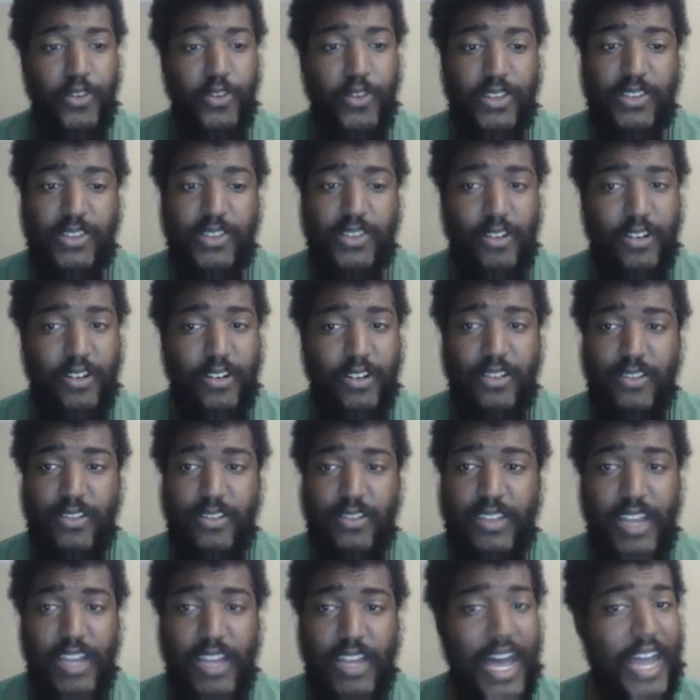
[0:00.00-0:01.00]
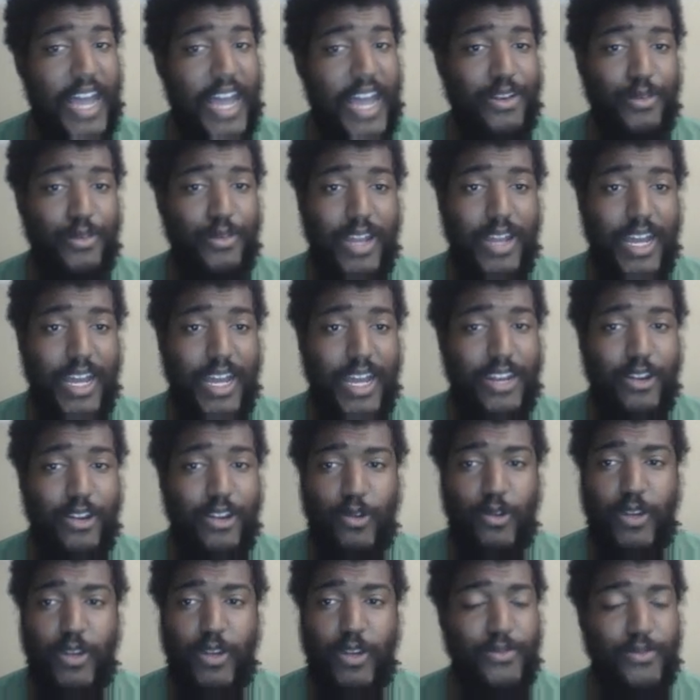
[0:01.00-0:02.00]
For starters, I do not
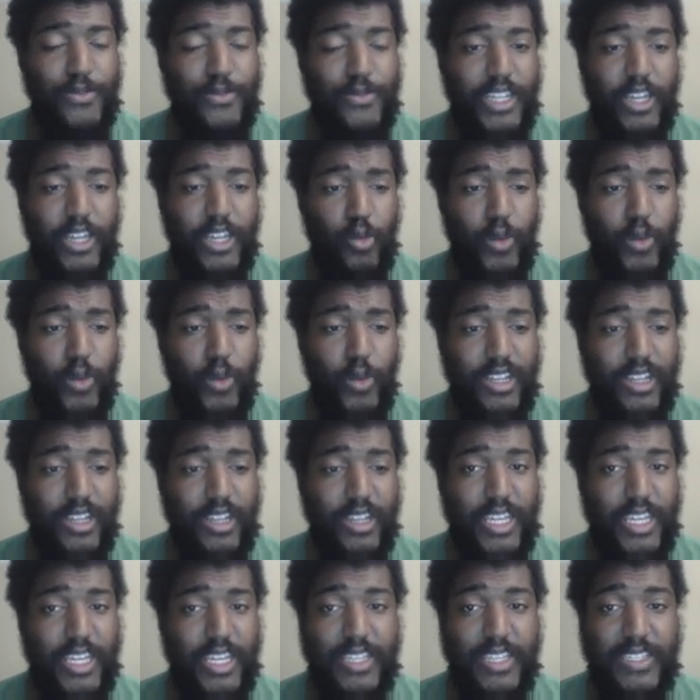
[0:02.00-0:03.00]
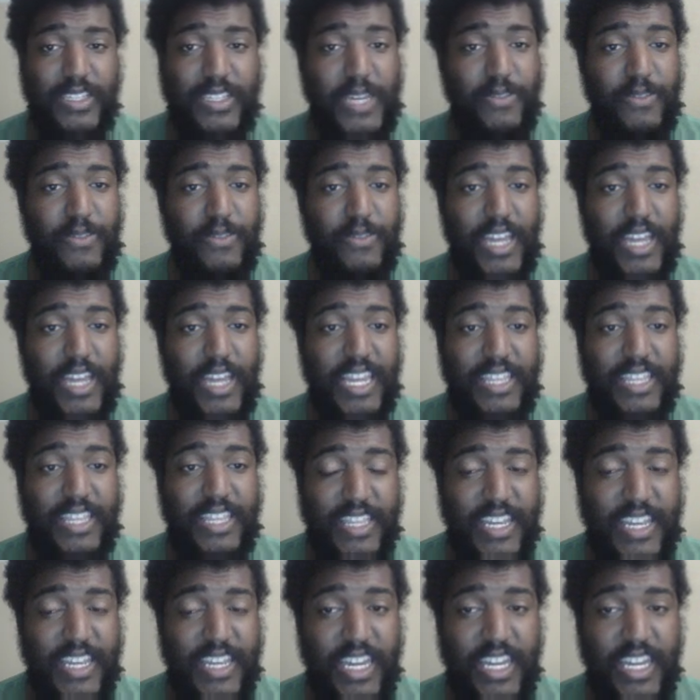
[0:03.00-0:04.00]
know if the Arena League is even
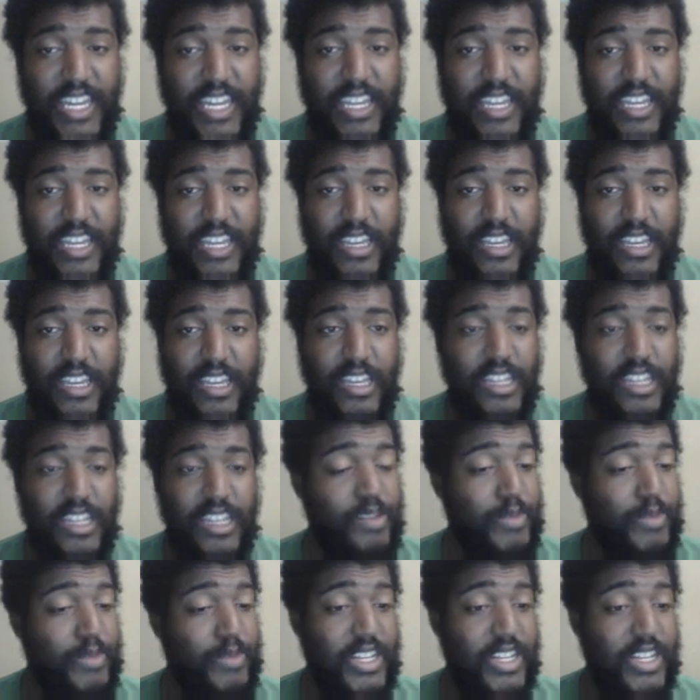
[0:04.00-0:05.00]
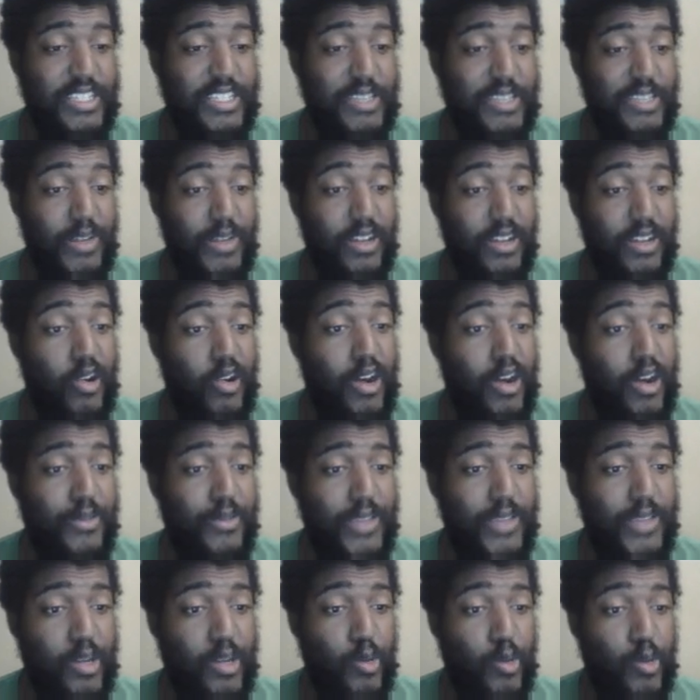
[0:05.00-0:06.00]
a thing. The pages have been
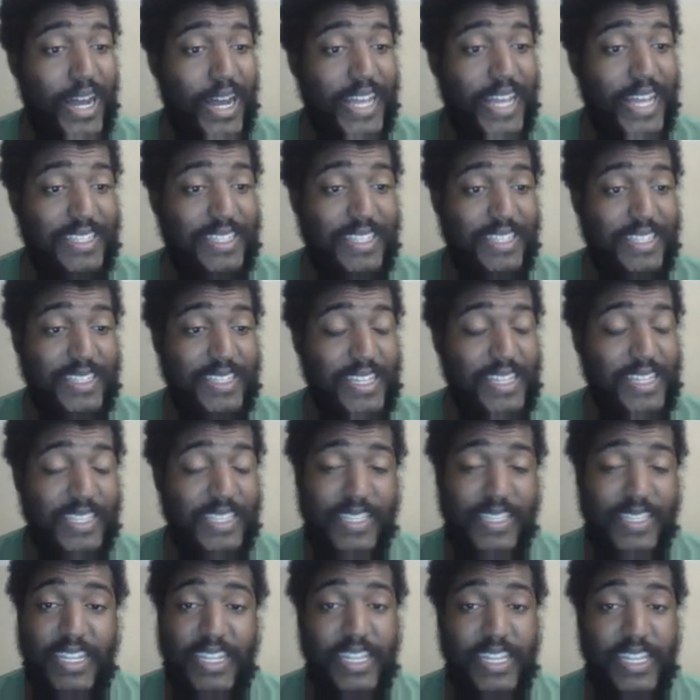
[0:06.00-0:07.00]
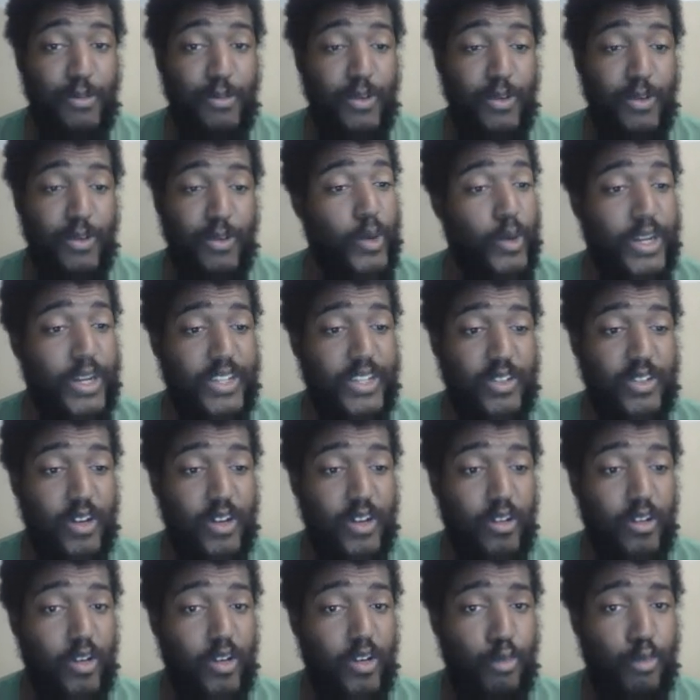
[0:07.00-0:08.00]
awfully quiet since they said they were going to
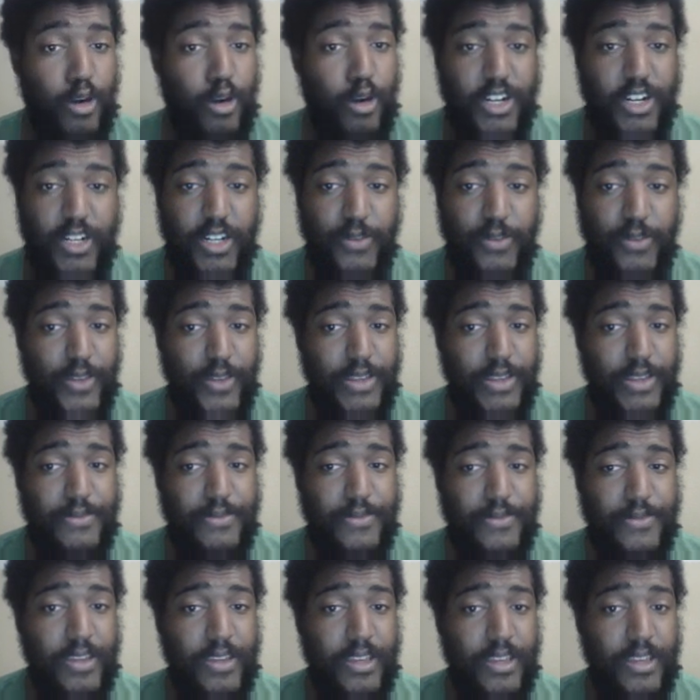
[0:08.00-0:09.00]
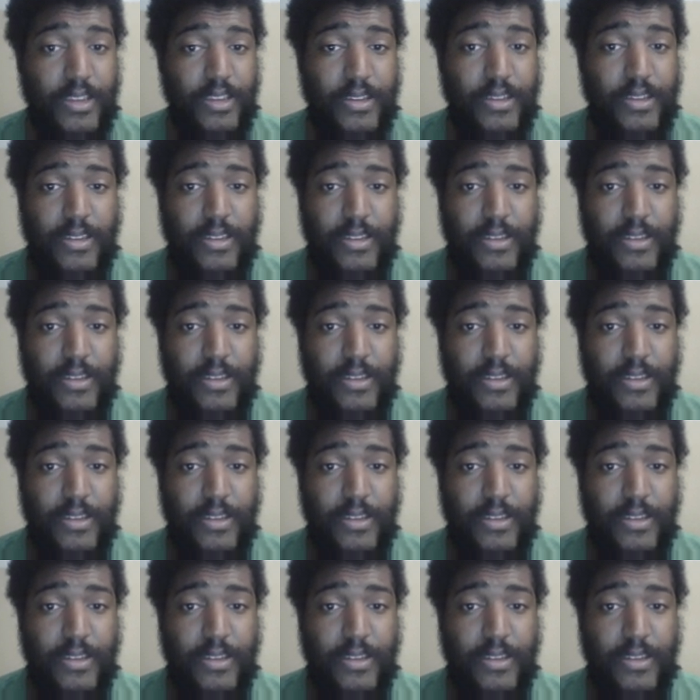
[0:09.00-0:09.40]
start on March 5th.